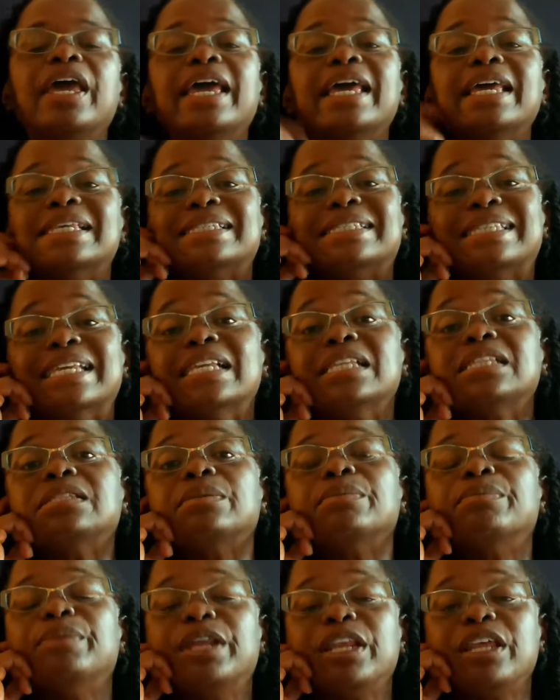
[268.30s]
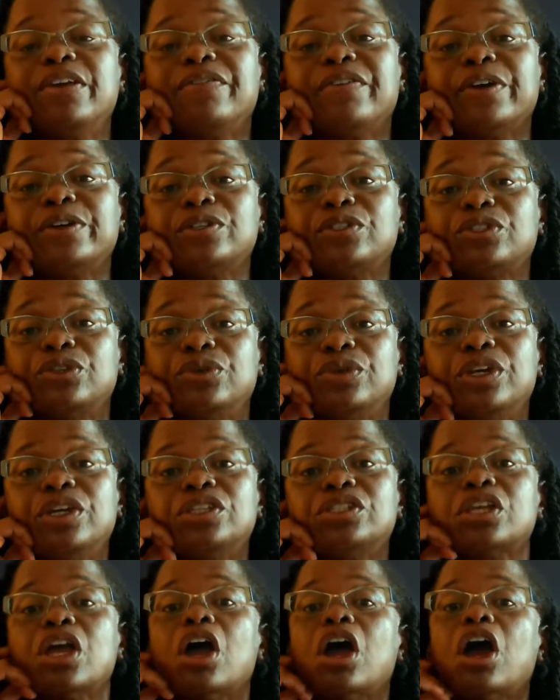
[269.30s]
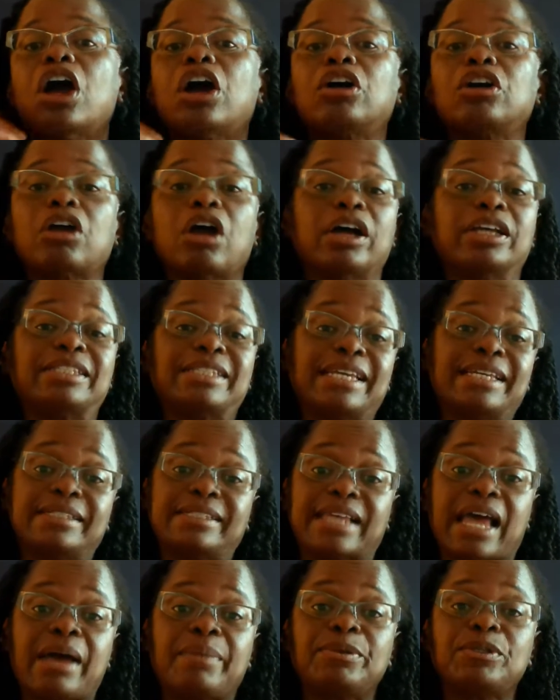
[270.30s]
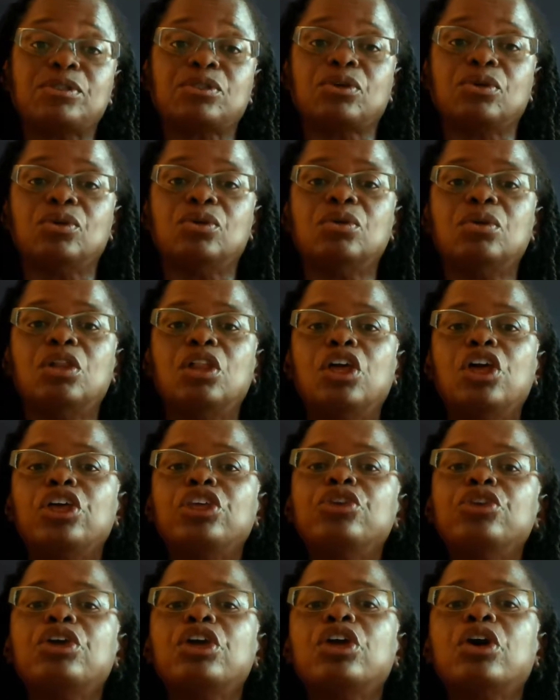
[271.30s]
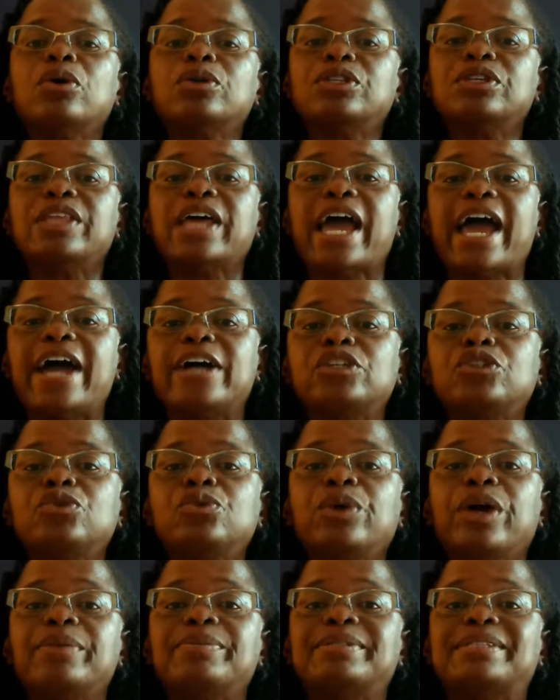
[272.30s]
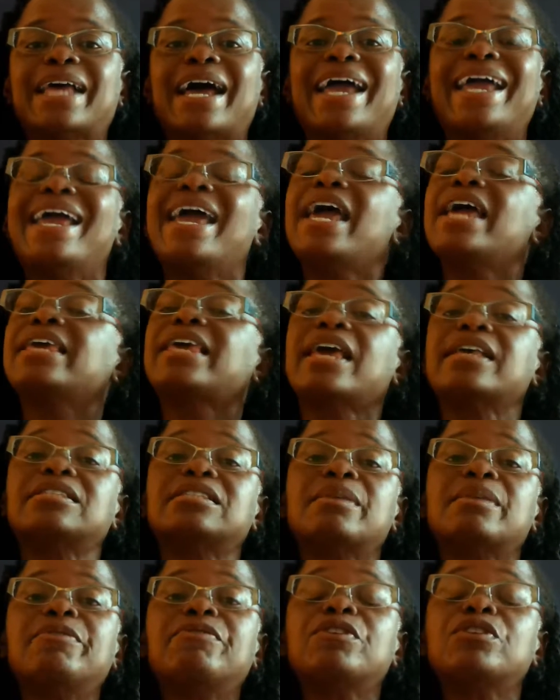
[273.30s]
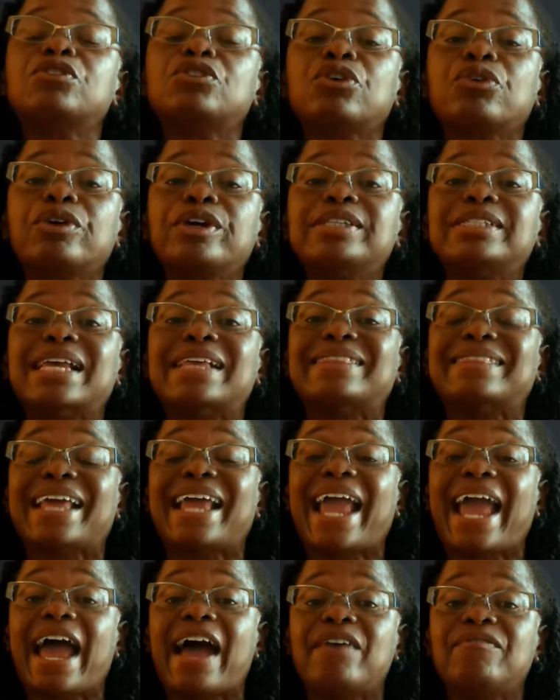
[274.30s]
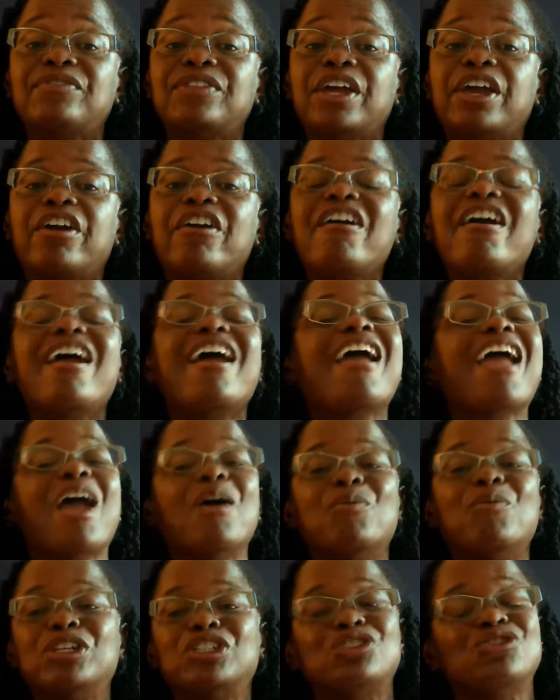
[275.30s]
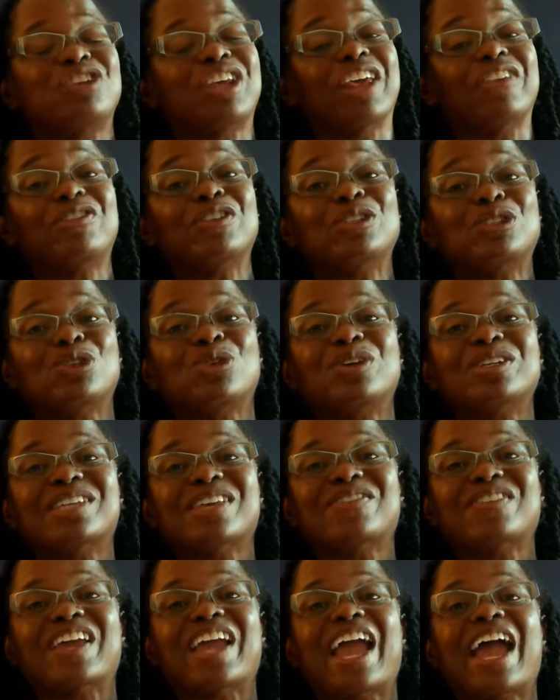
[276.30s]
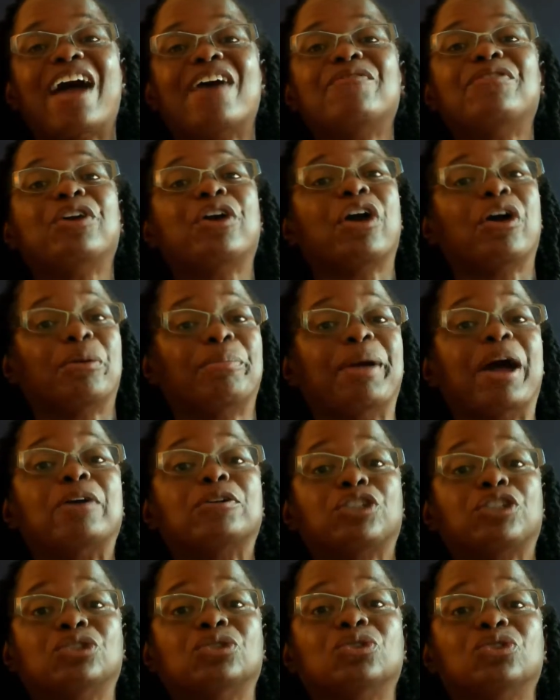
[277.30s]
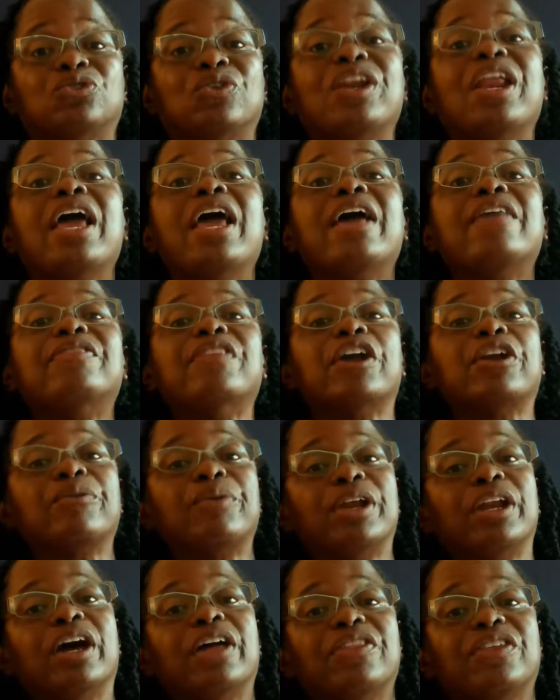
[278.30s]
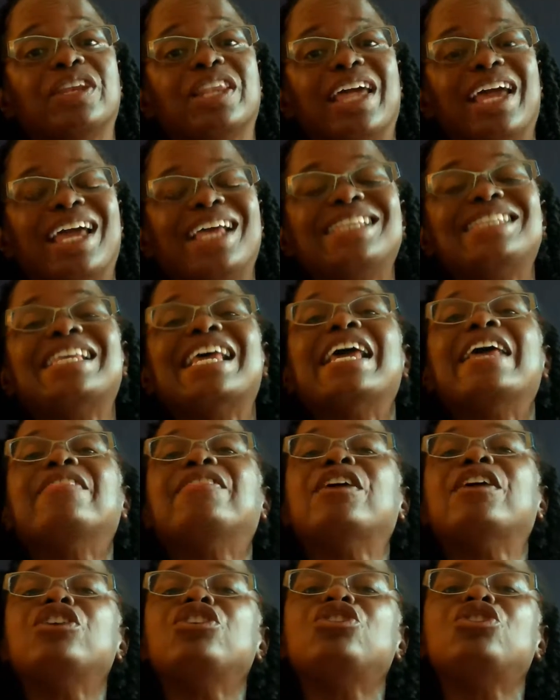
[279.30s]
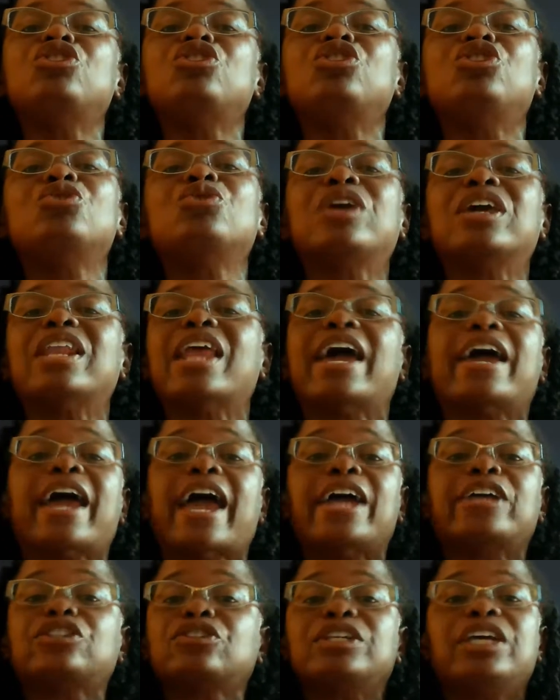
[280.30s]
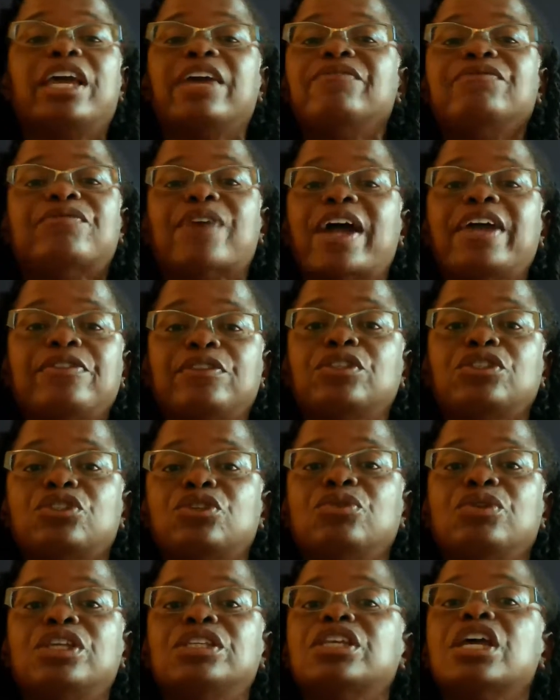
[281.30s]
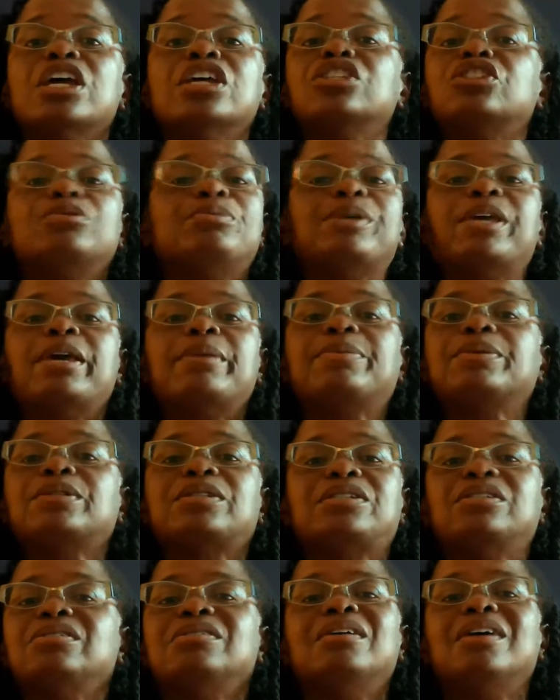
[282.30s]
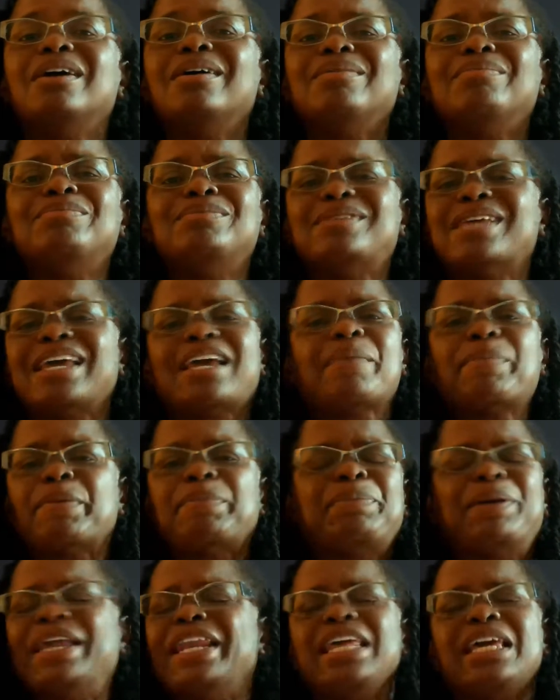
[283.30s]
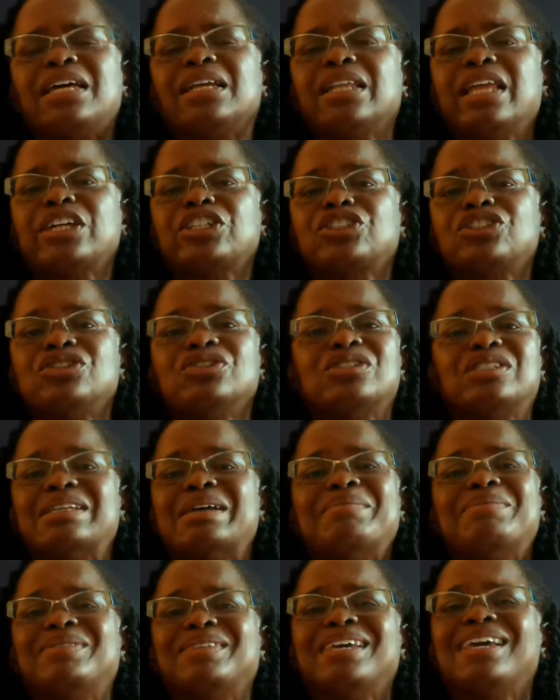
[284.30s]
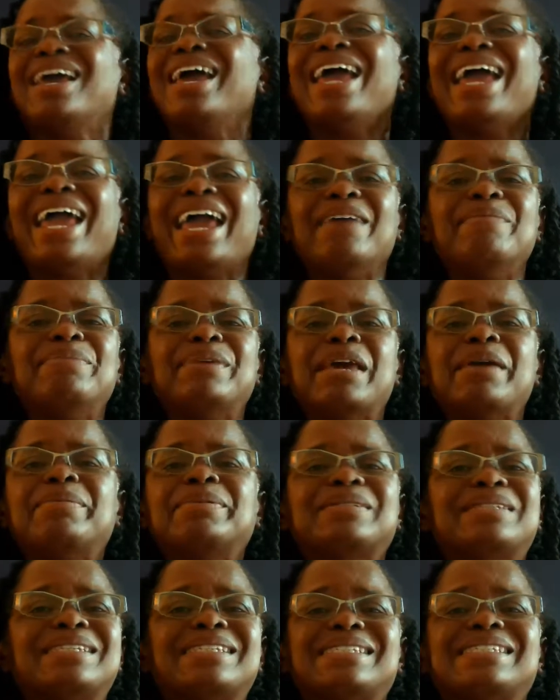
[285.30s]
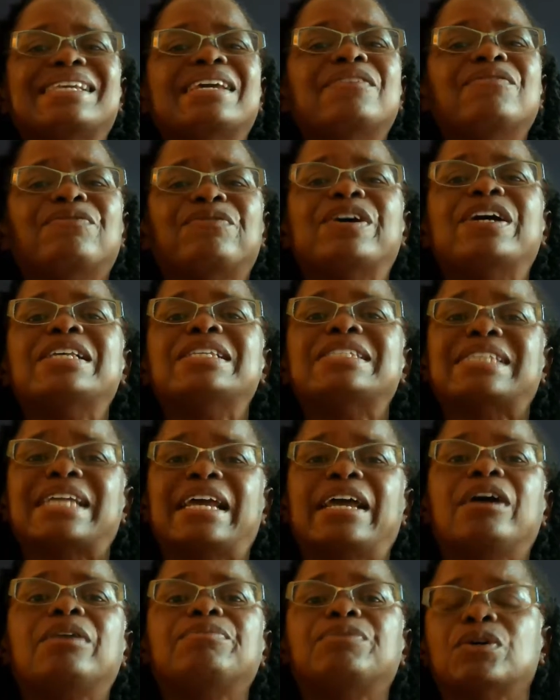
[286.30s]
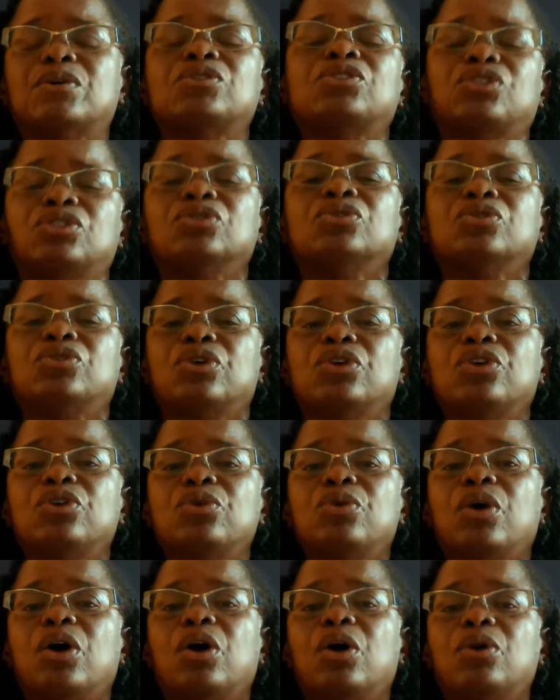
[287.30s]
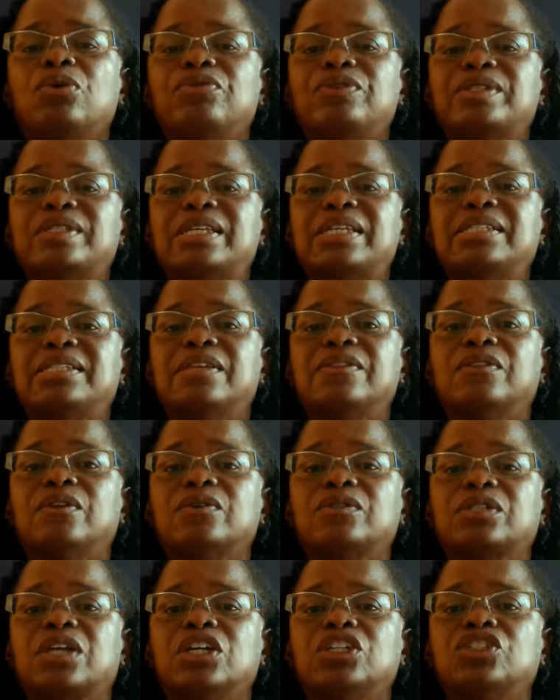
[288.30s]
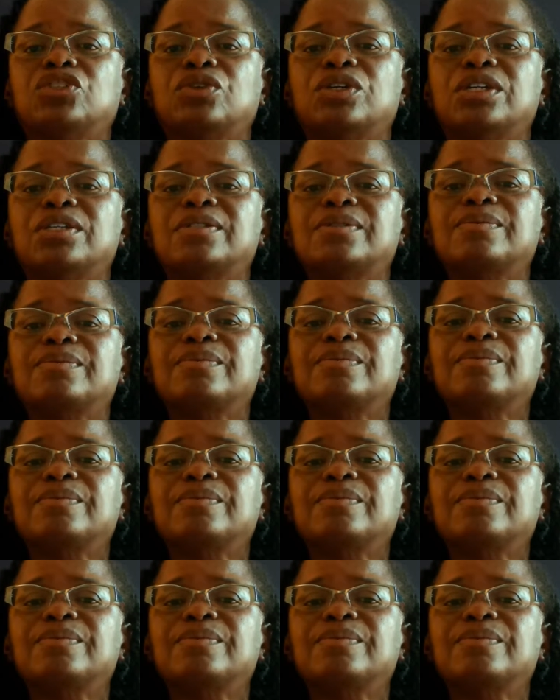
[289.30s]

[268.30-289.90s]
Since many of our students attend Sabbath school, you can go to the ADRA website, get some of the stories that they have there, and once you get the stories that they have there about children that are in other lands, then you can actually invite the students to be able to take up a penny collection or something and be able to send funds to help those children who are overseas in those countries.